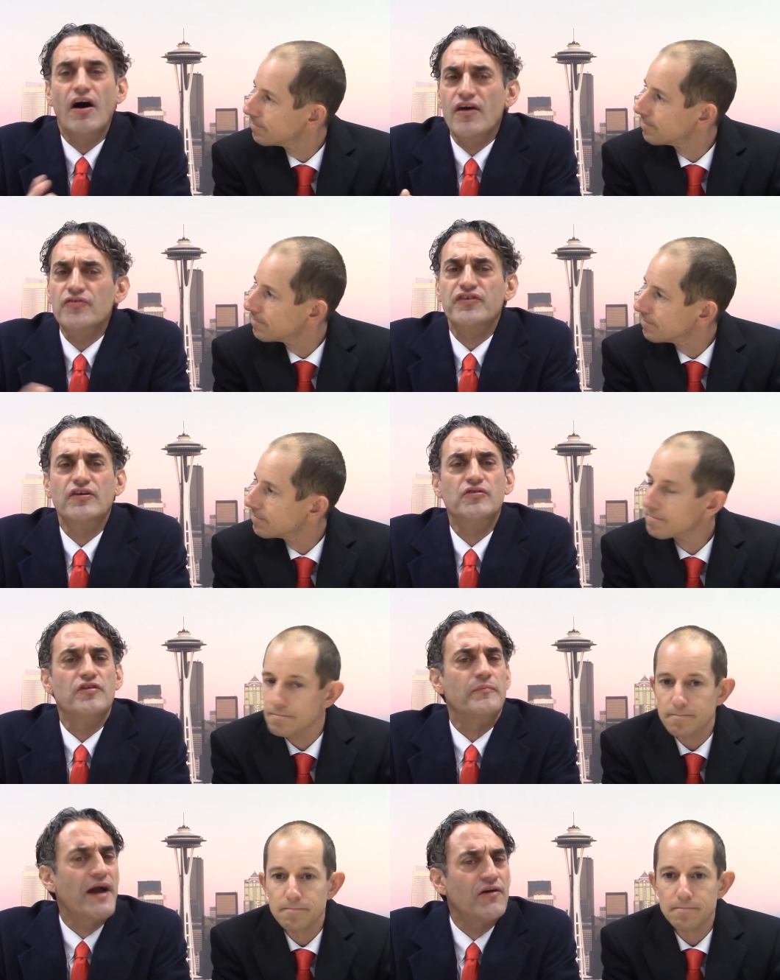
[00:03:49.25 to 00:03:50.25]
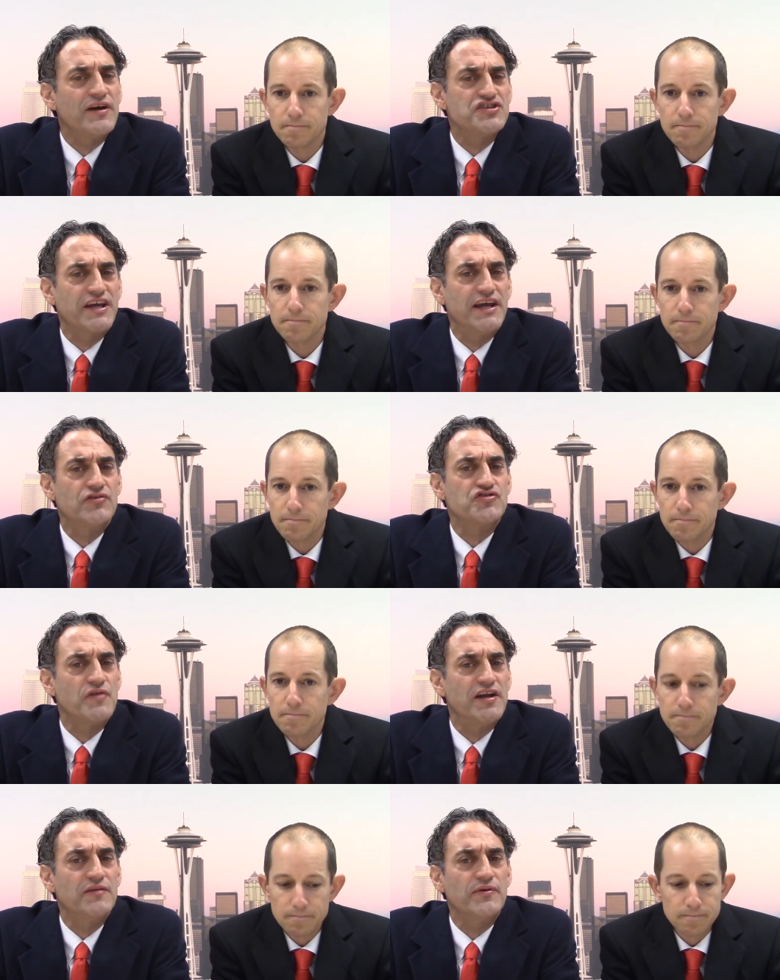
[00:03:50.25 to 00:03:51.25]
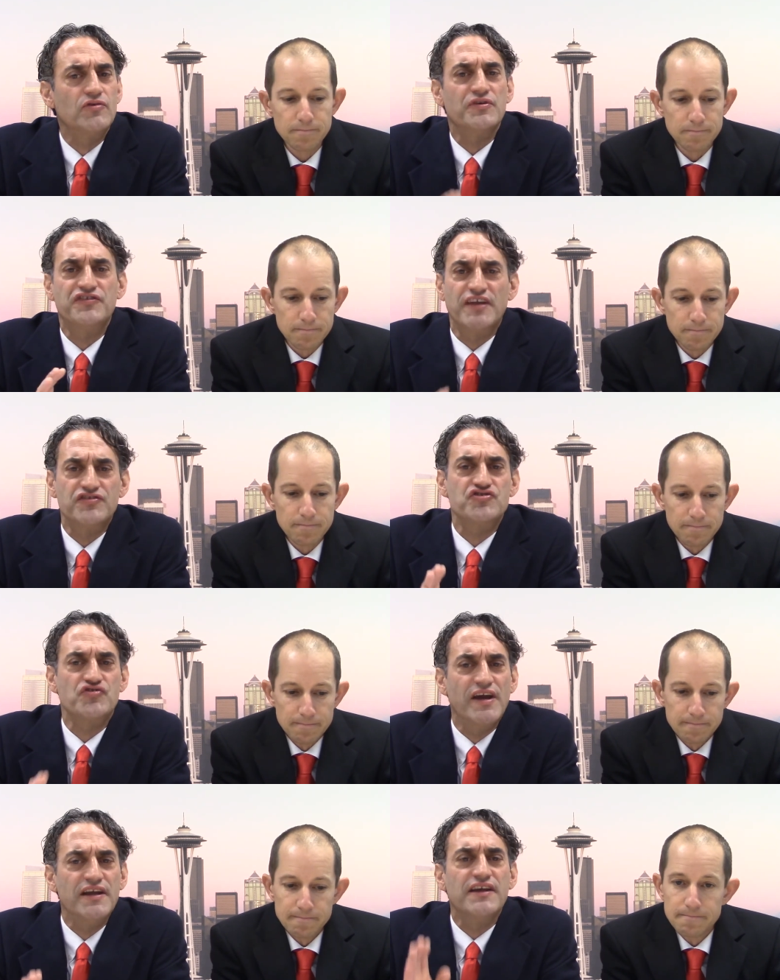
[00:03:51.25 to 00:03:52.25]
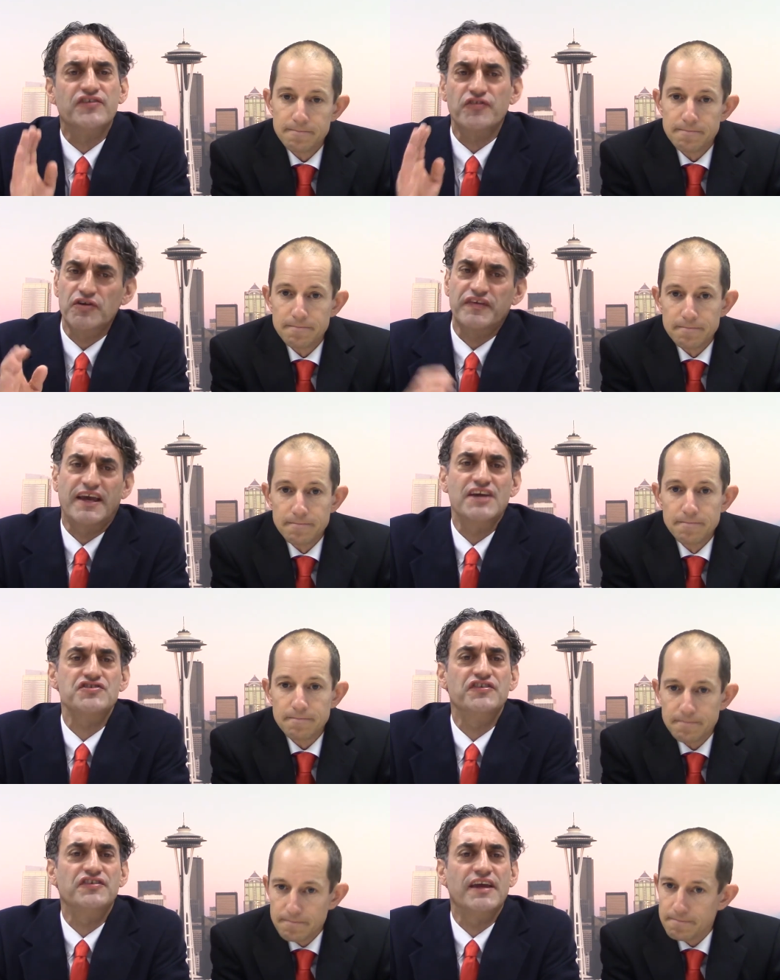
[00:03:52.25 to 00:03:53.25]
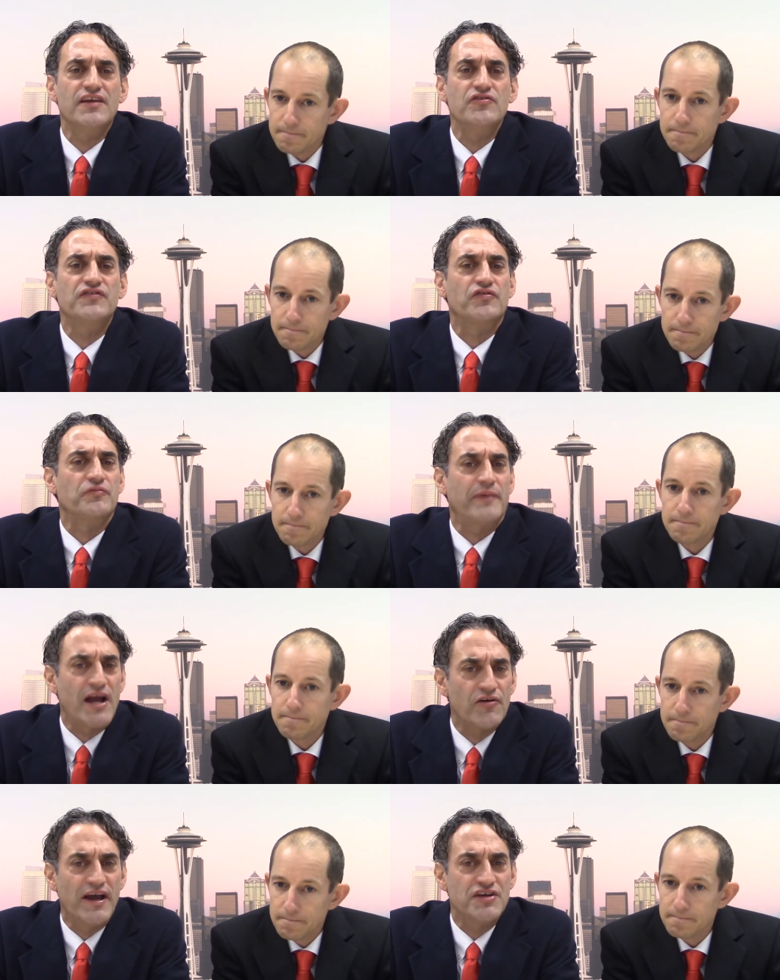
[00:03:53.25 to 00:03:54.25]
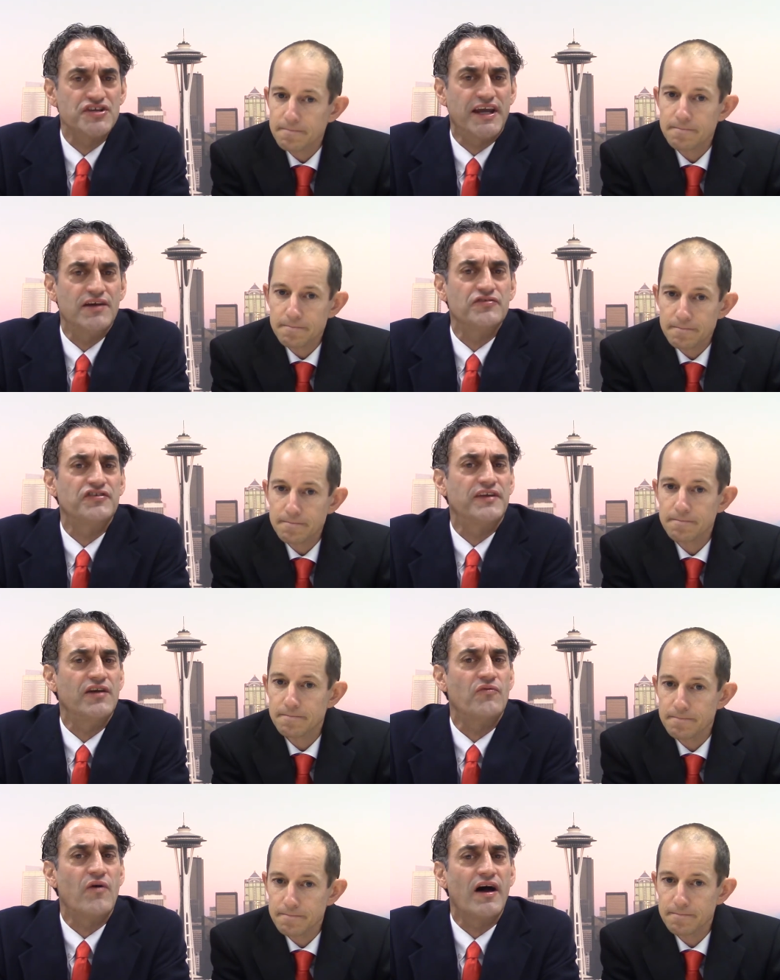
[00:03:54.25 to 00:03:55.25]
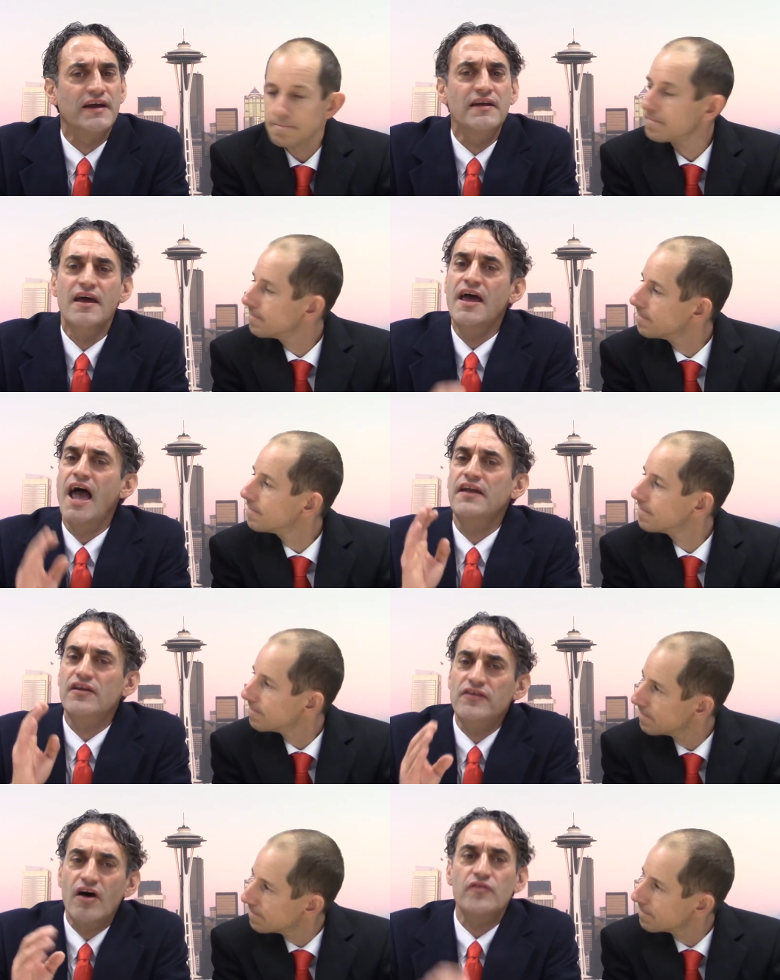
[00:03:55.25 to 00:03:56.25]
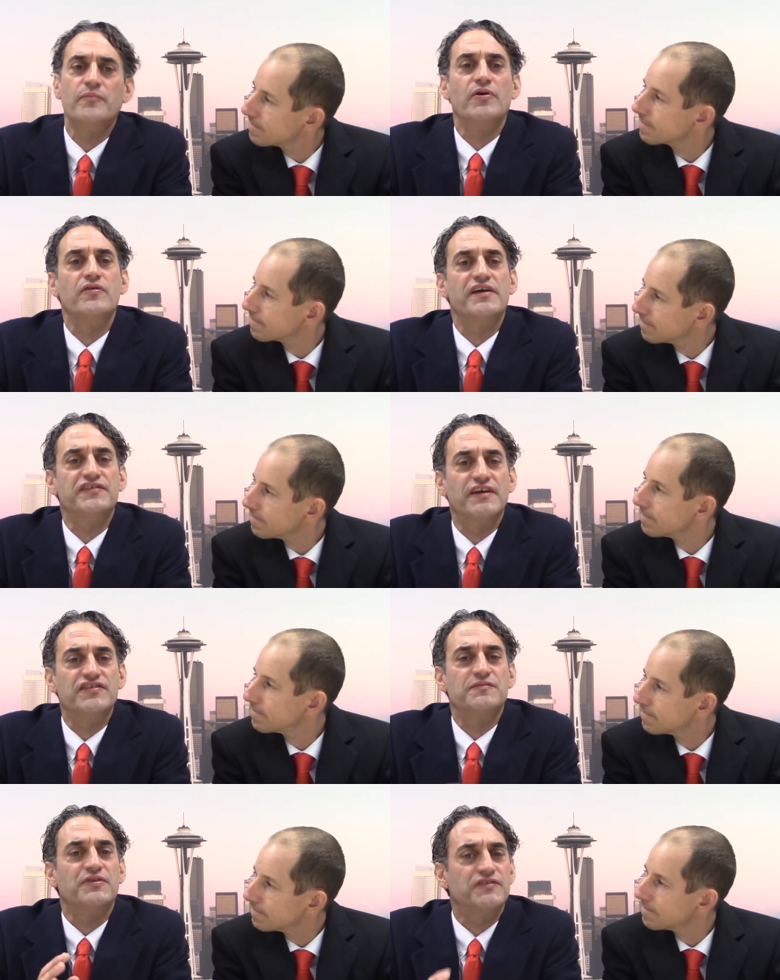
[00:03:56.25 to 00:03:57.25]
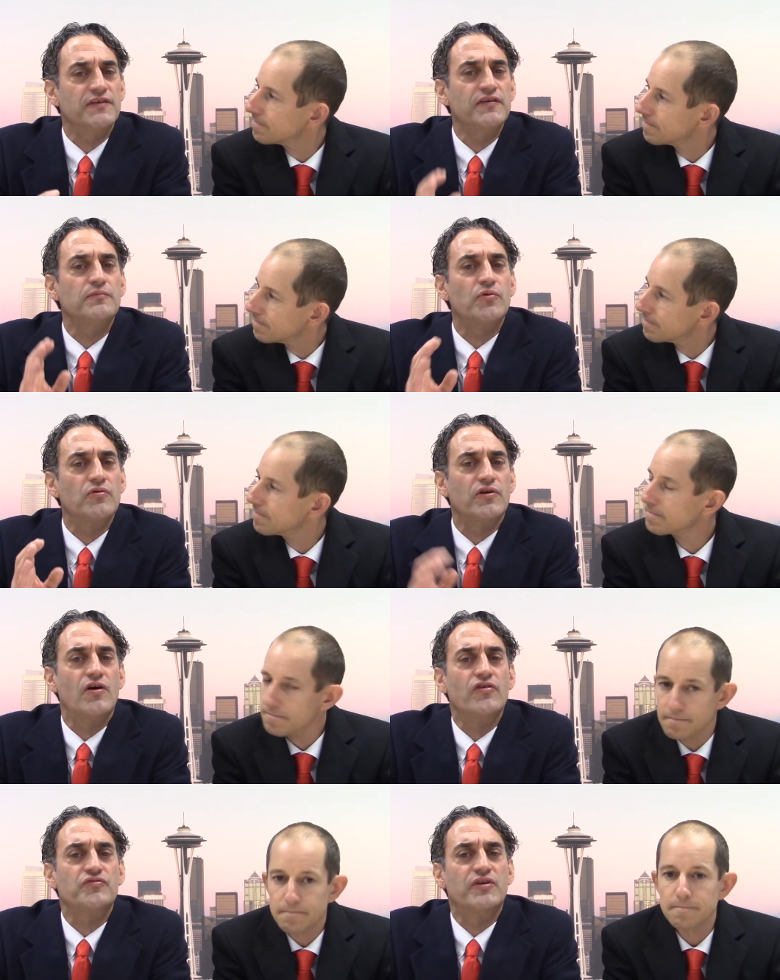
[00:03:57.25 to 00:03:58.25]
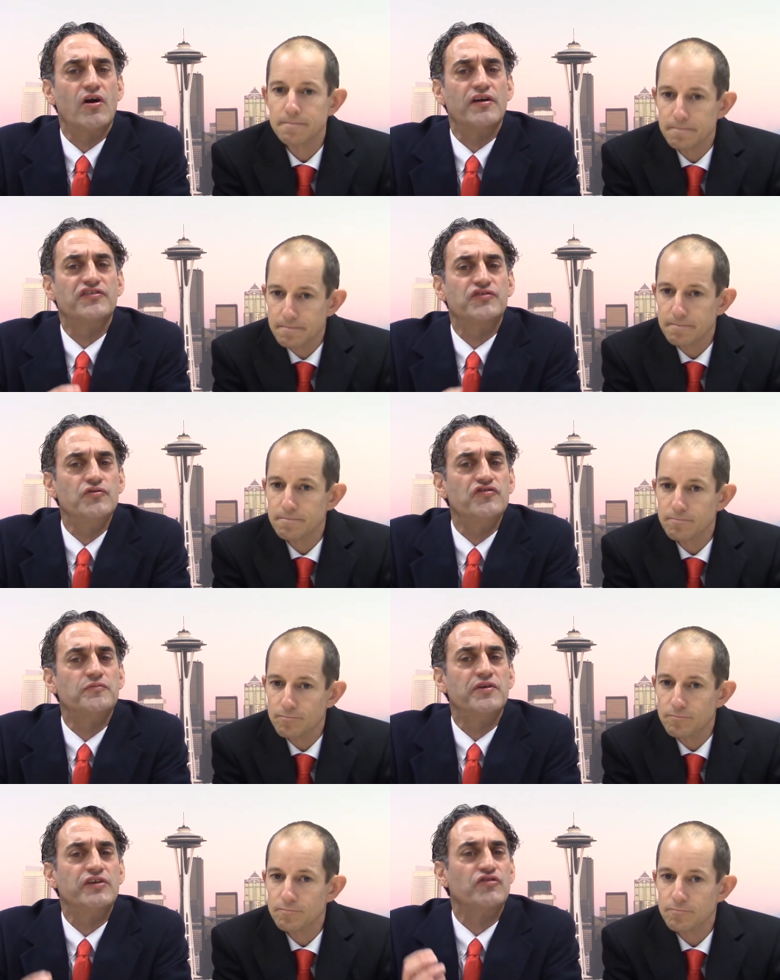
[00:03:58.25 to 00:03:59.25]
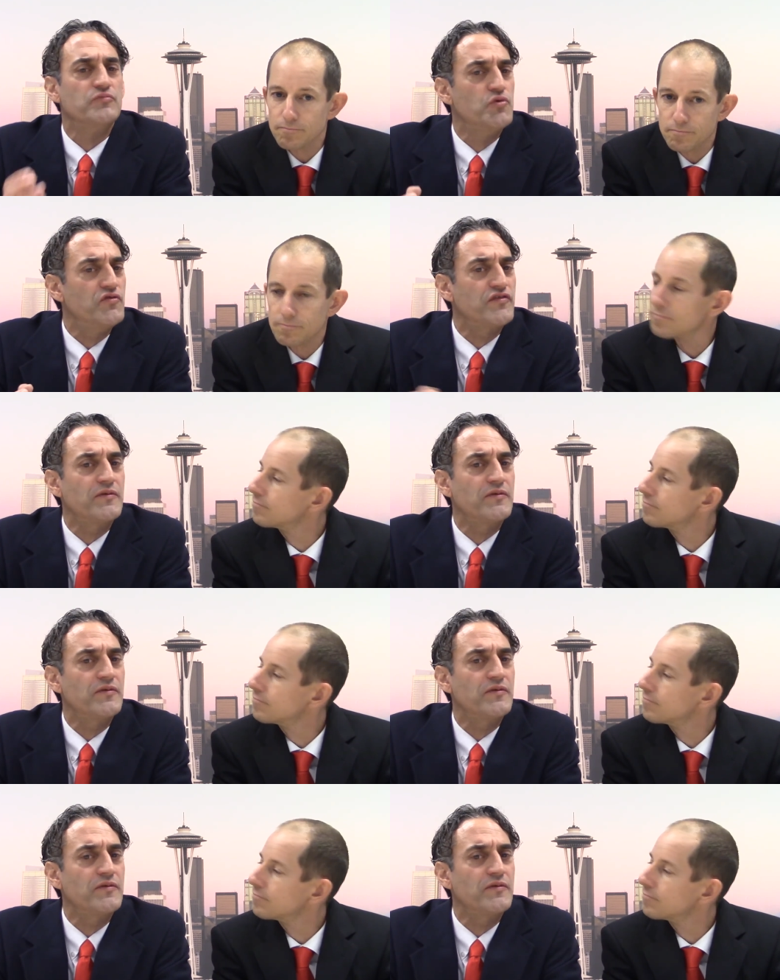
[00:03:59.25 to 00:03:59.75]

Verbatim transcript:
Speaker 1: Others include a paraeducator training bill, which sets training and certification standards for paraeducators statewide, and another bill that sets specific protocols regarding students being removed from